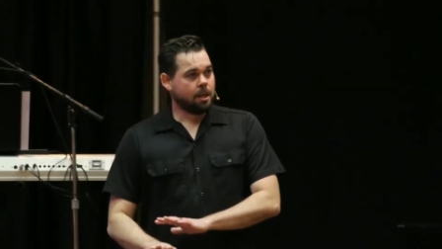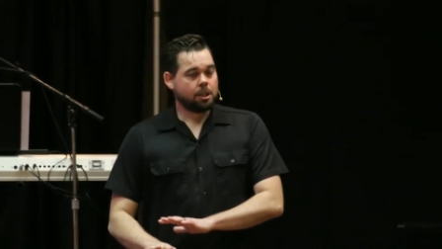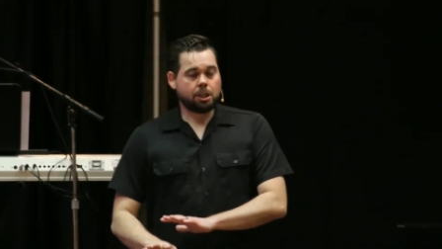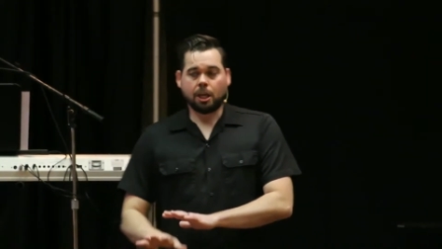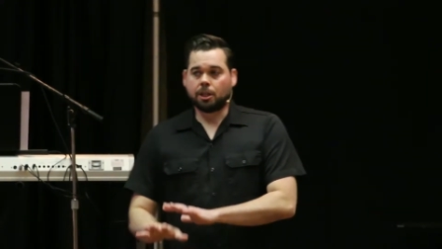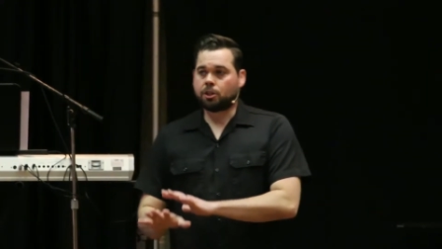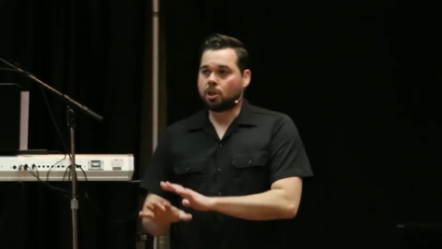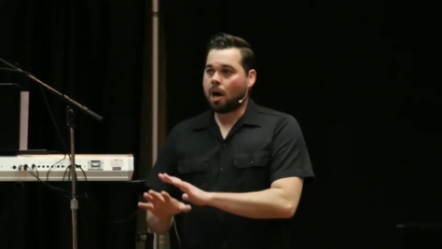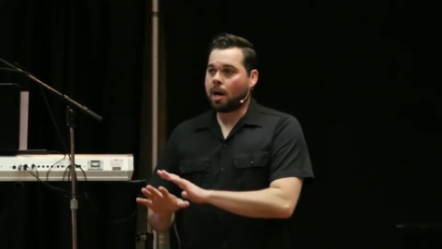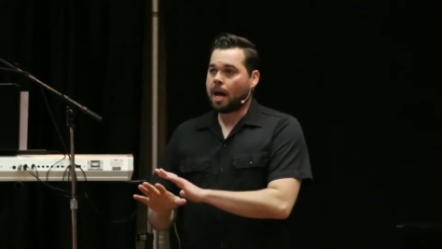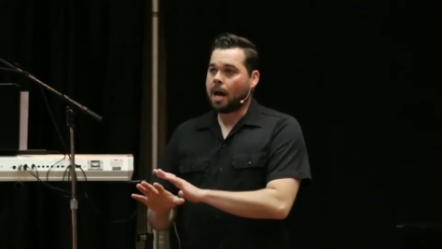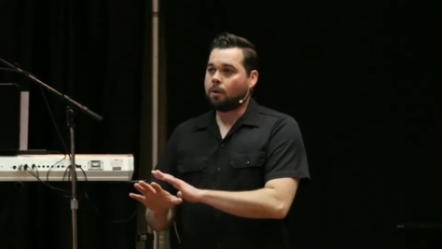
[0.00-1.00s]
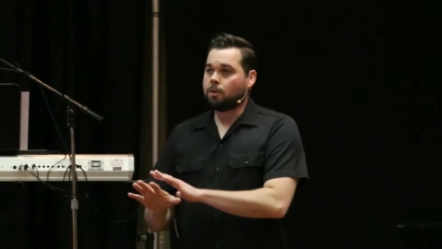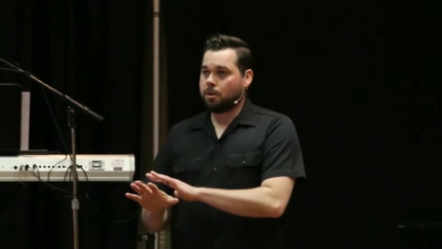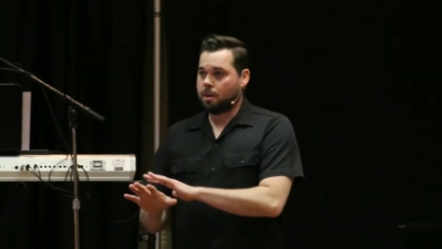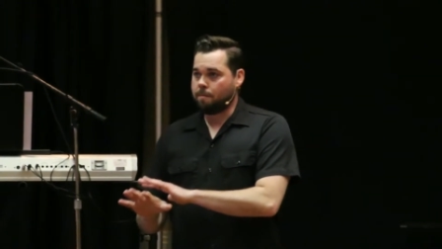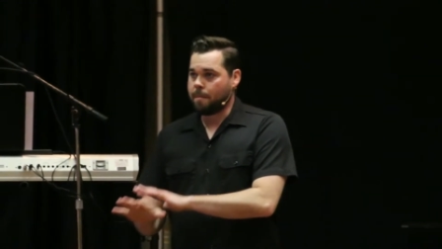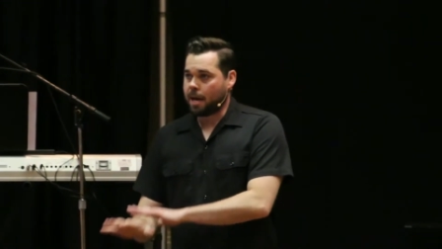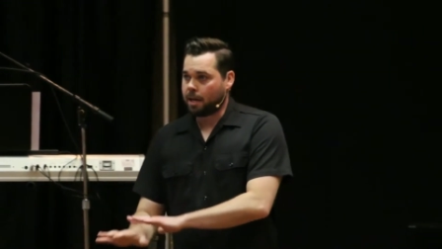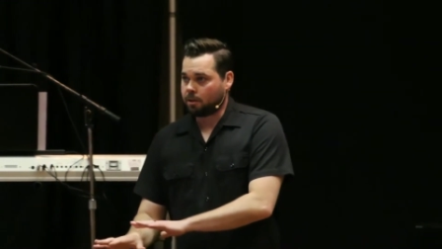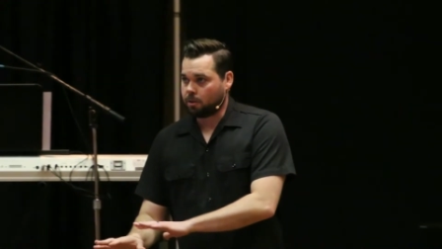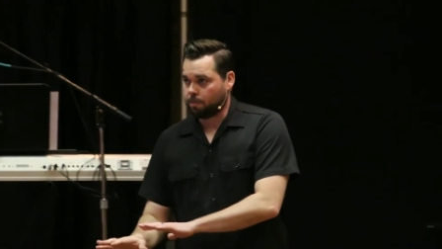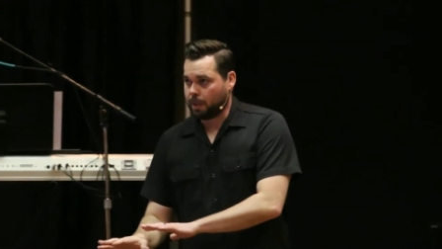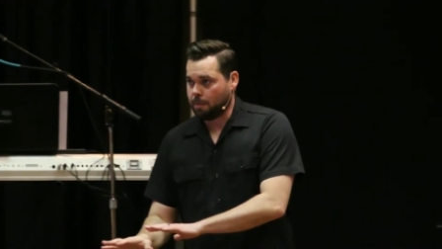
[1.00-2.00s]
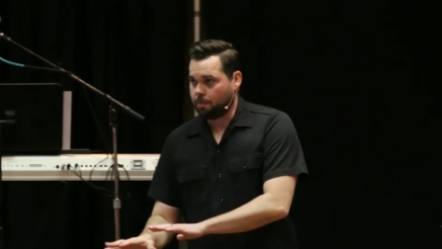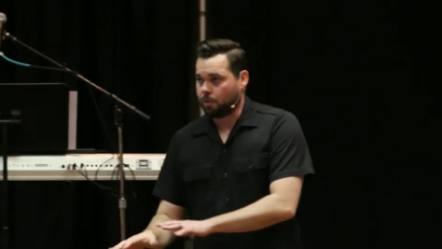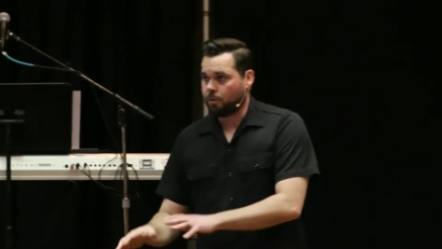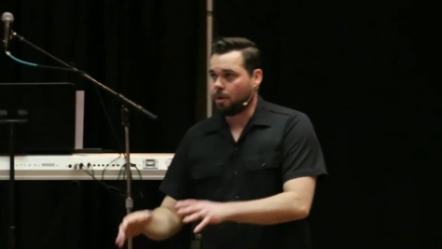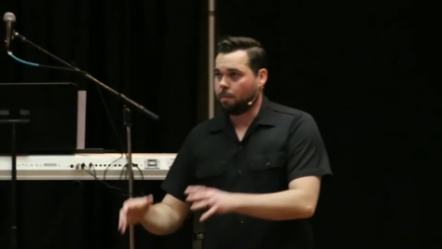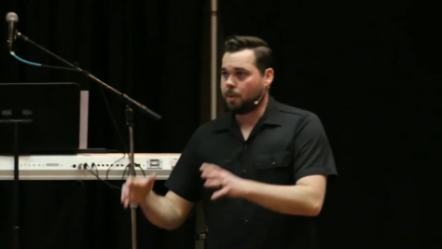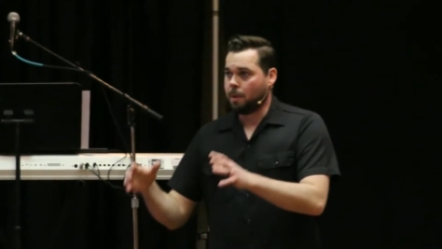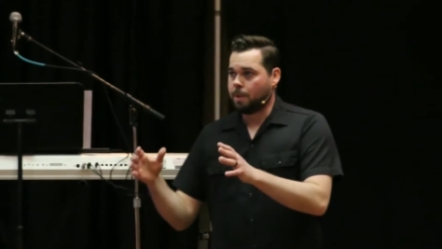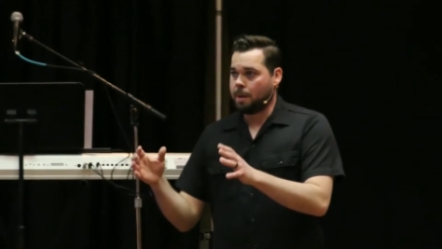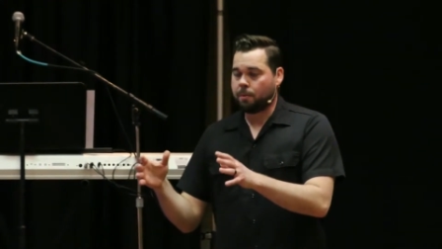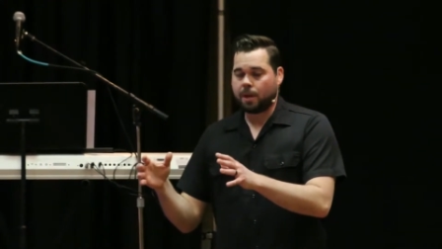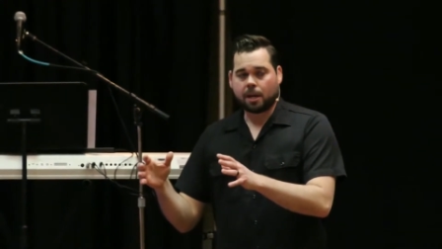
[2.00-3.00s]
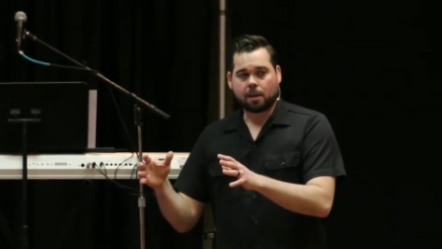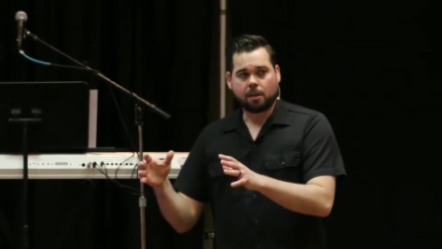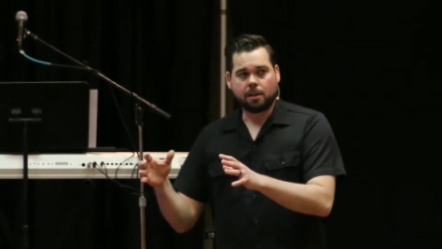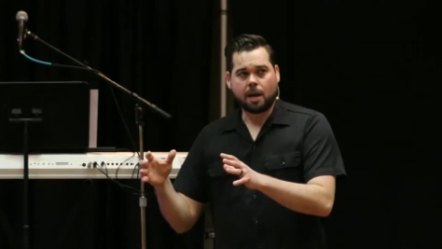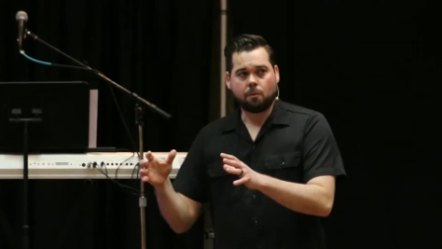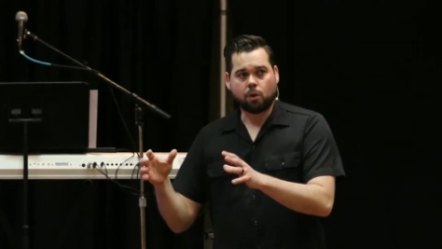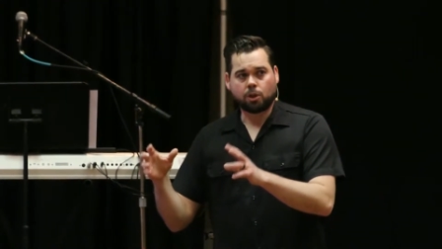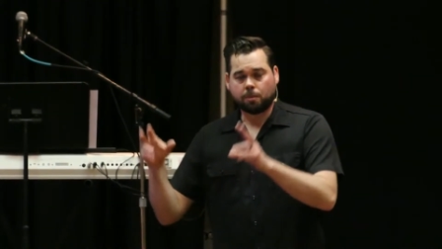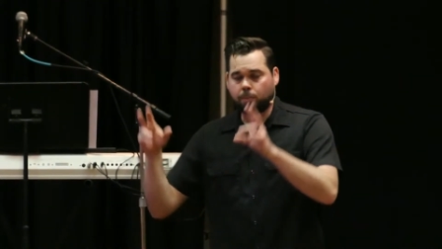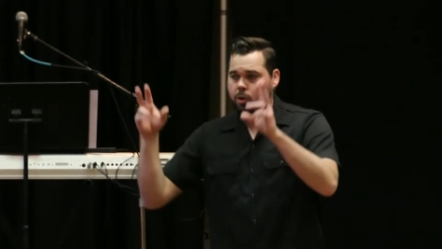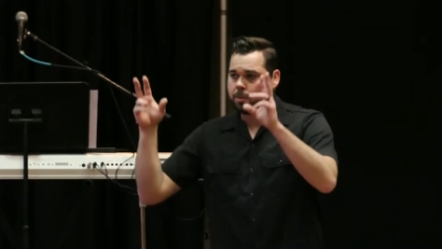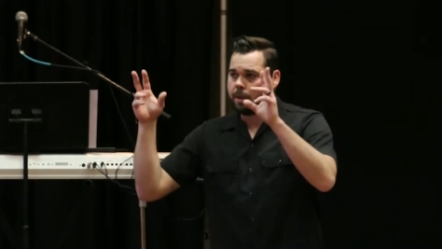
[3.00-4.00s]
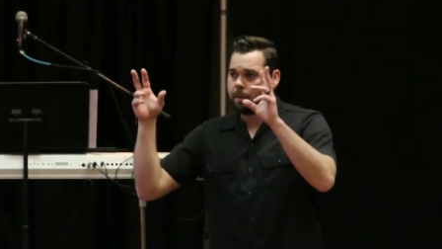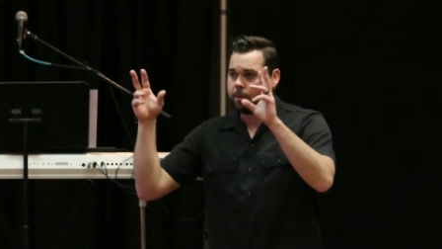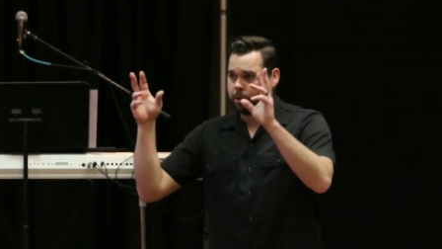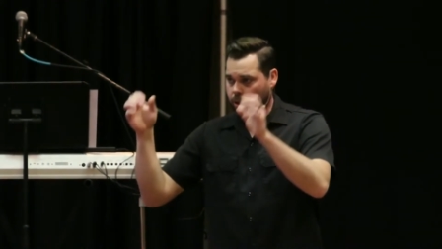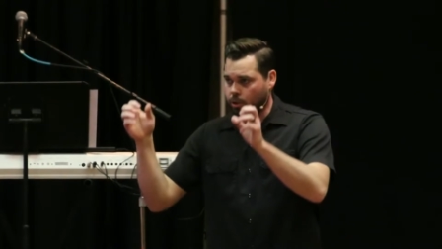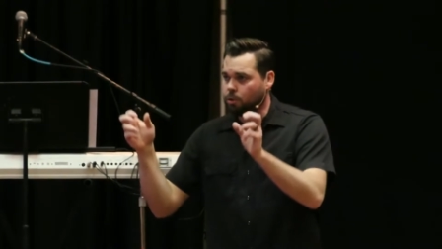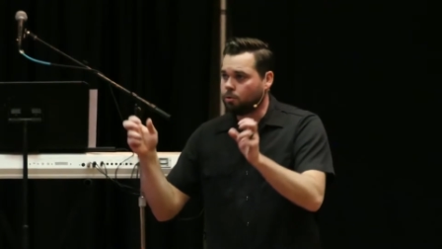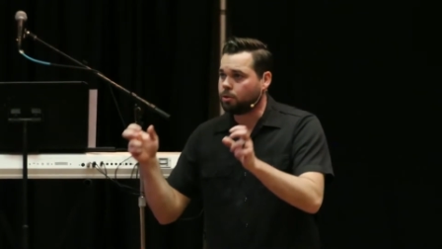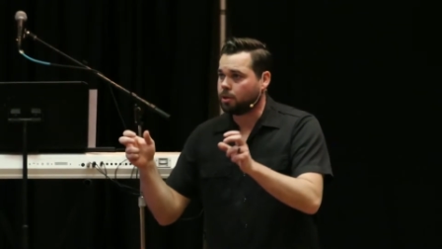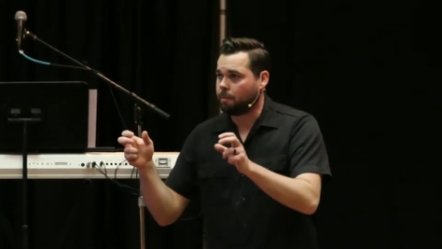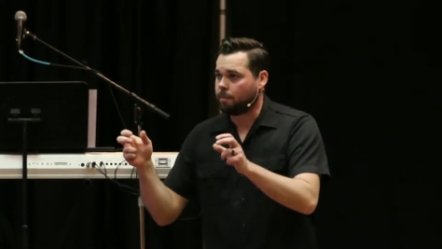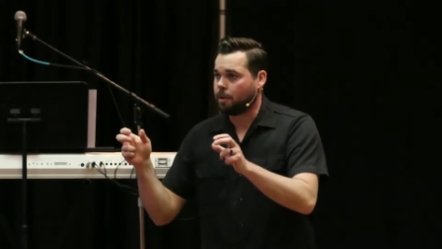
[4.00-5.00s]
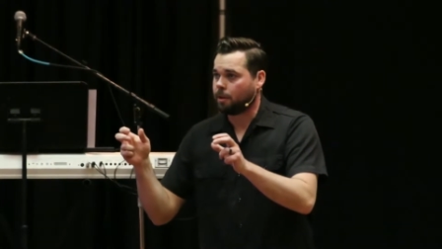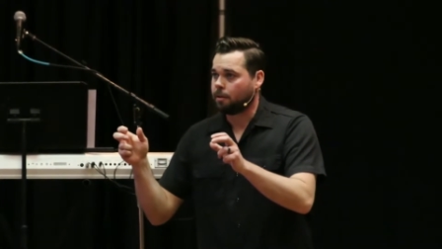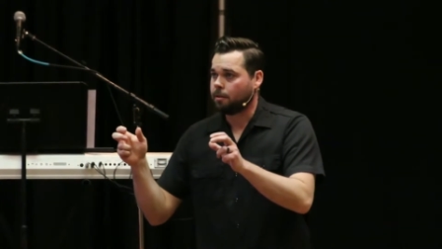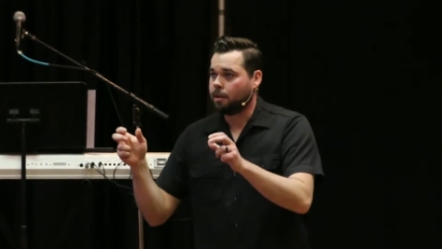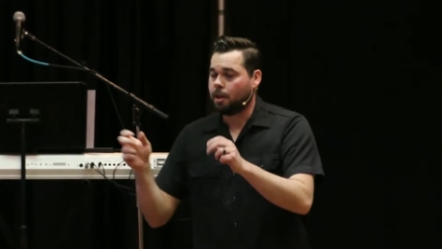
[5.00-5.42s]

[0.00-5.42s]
She had sought out the medical people, the, the people that, that were supposed to be able to do something.